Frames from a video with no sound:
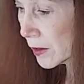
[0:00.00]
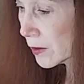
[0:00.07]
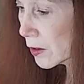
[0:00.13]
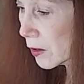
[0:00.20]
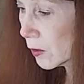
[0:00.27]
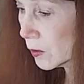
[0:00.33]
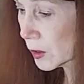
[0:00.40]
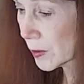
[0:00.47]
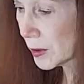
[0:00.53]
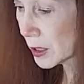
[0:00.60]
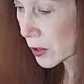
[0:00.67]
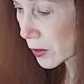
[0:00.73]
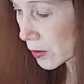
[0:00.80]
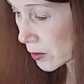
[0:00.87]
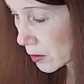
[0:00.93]
So let me
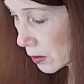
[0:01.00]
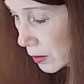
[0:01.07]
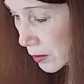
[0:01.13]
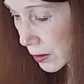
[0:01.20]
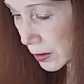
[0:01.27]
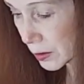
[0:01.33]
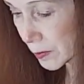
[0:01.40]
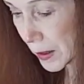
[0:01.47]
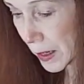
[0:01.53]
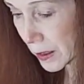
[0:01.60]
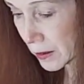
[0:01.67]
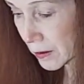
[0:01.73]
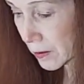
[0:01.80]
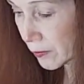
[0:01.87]
just, this is my